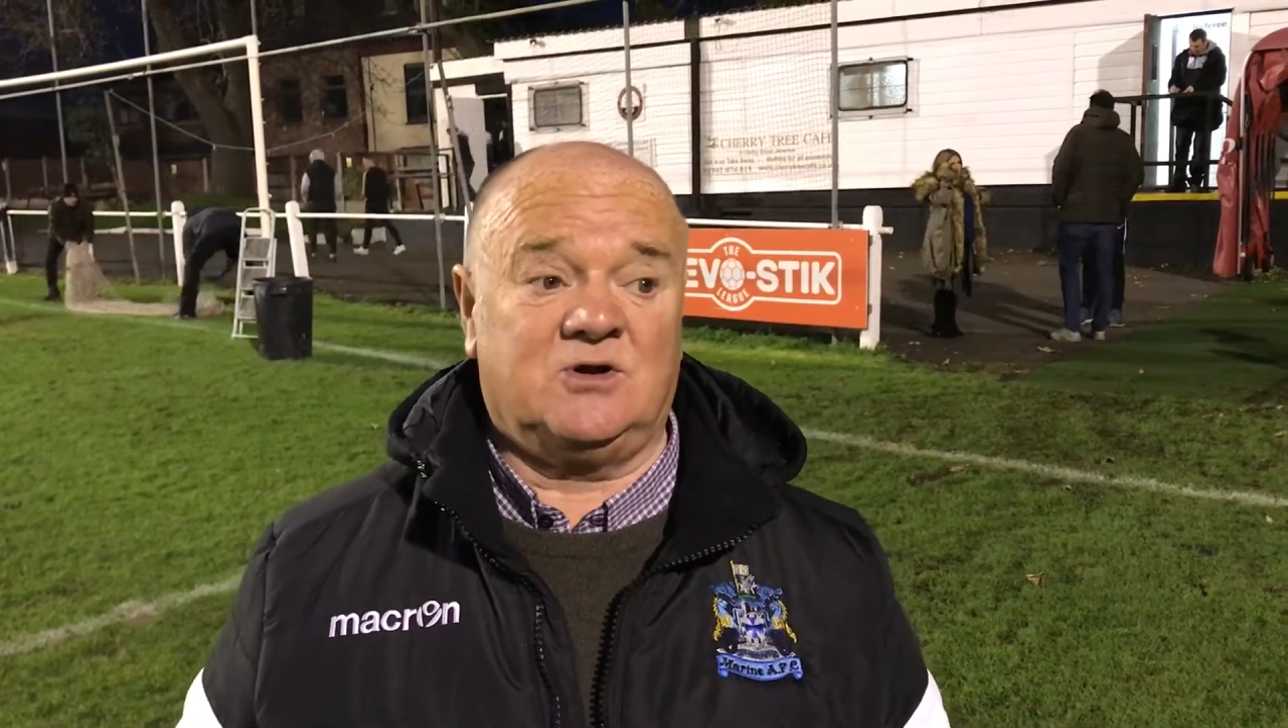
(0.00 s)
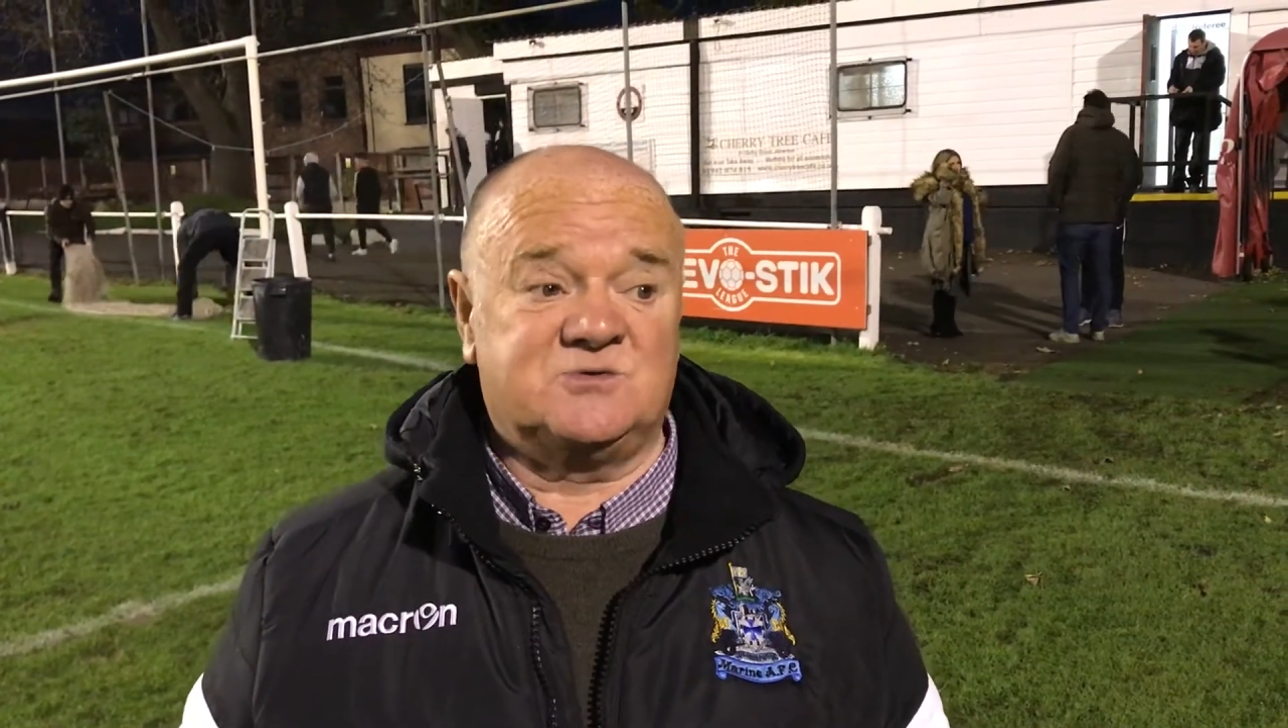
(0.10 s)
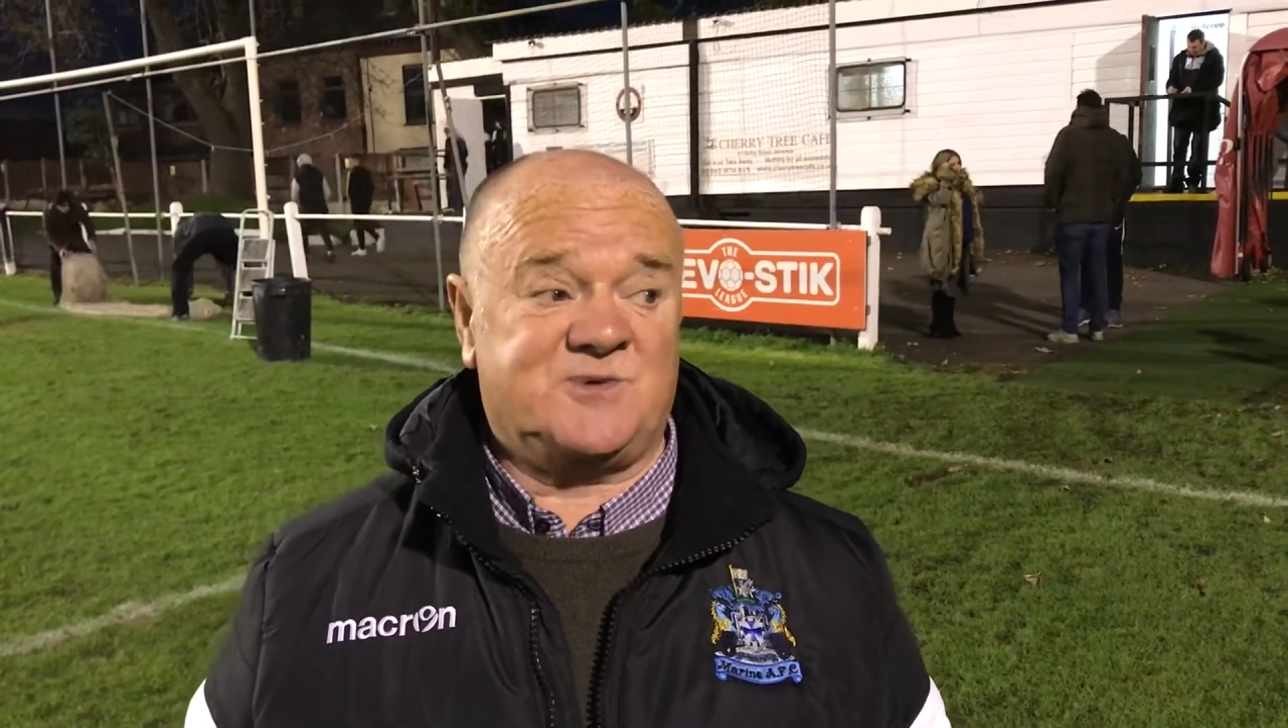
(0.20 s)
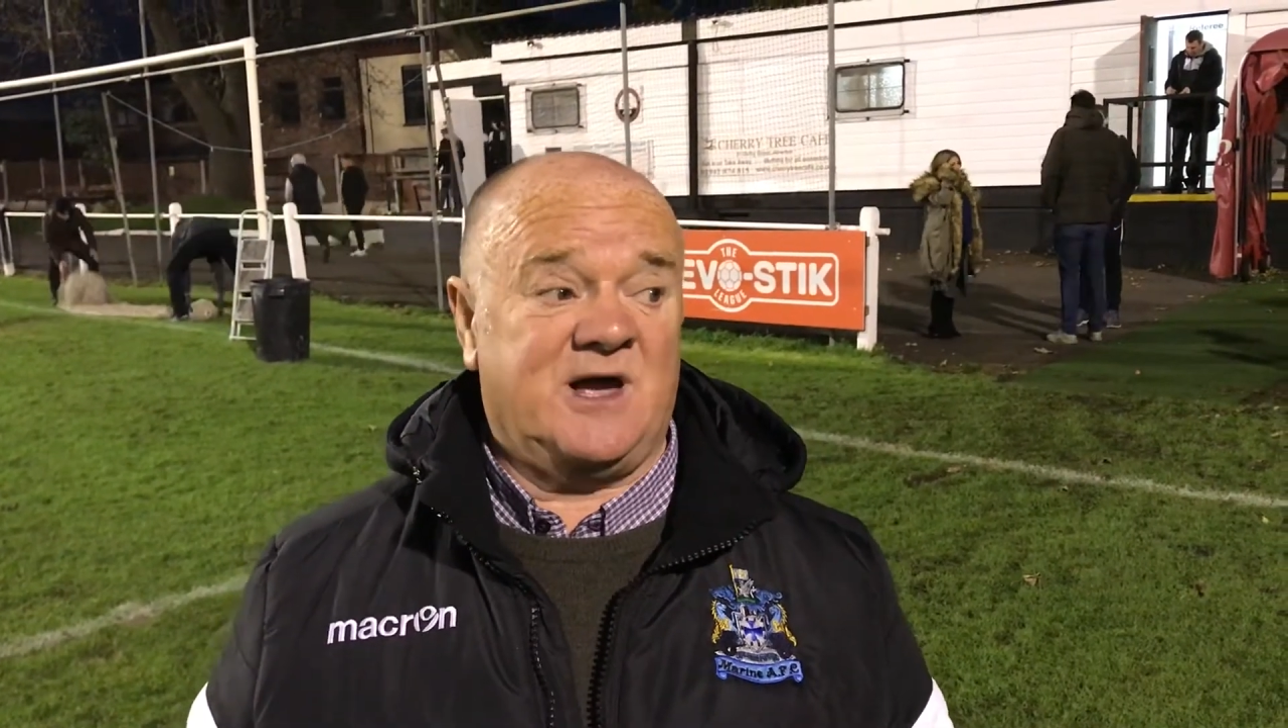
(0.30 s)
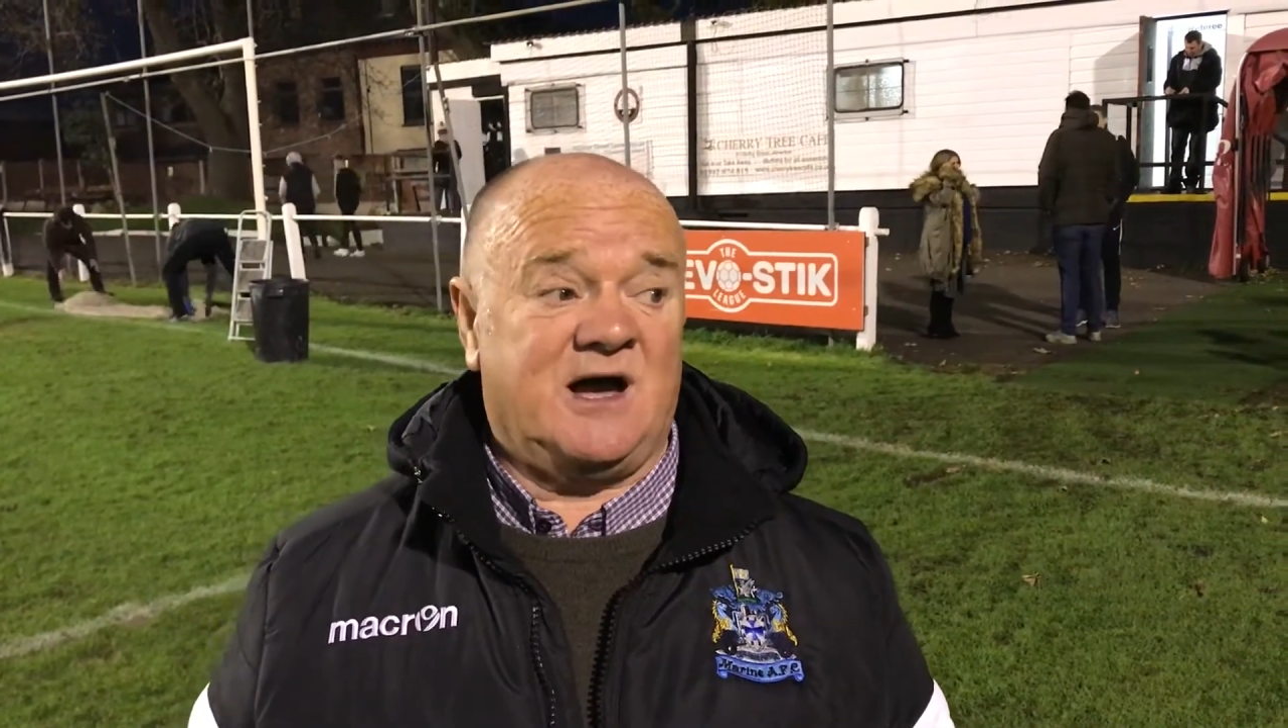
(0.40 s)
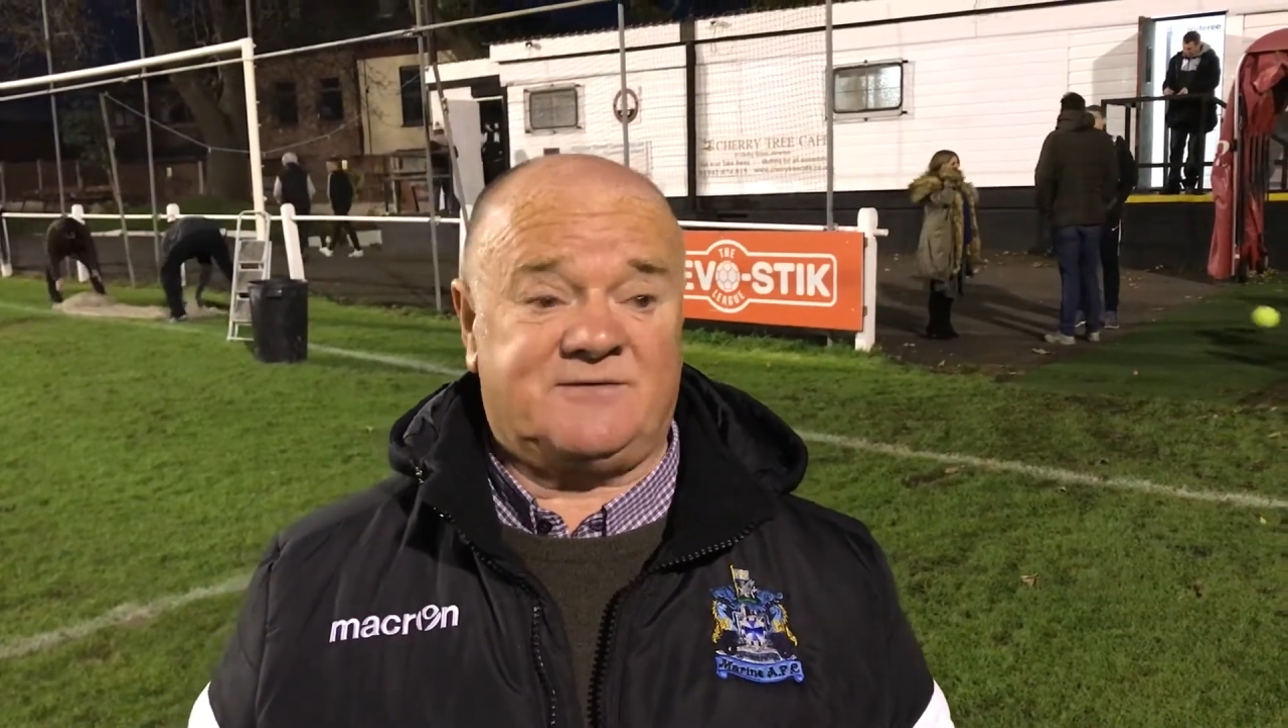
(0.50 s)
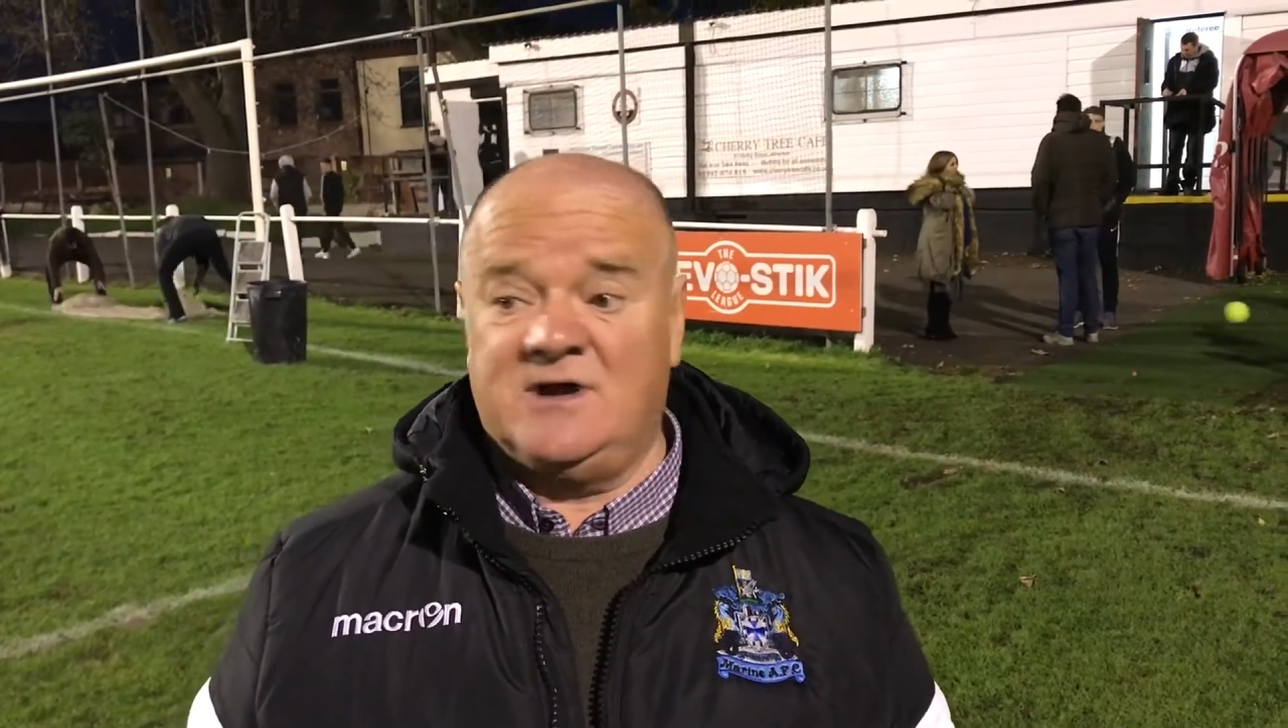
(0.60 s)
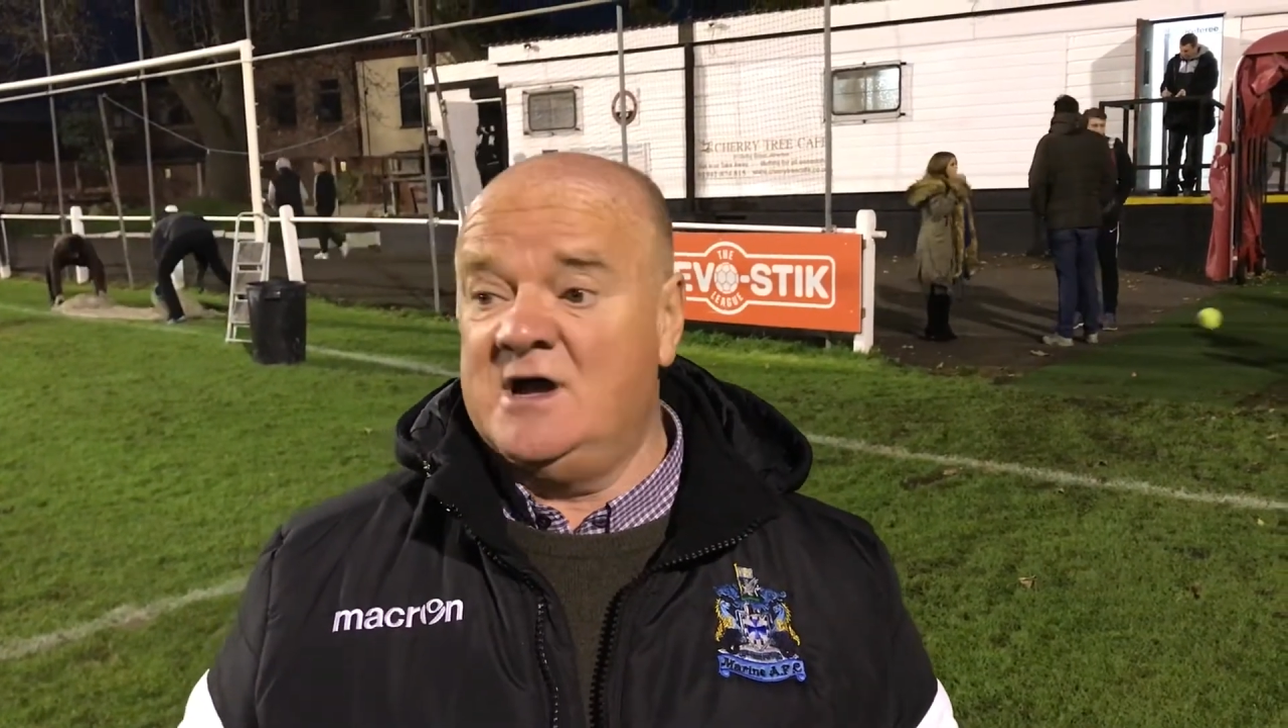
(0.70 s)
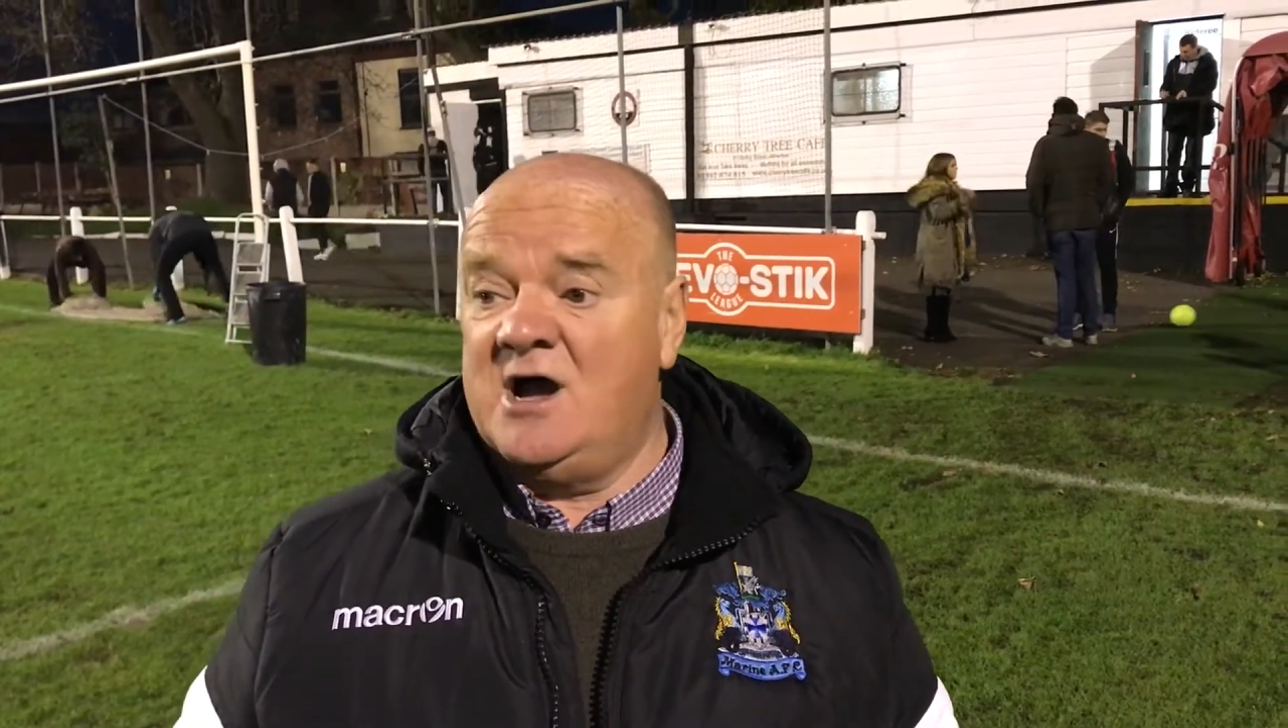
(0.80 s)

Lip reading: club's behalf,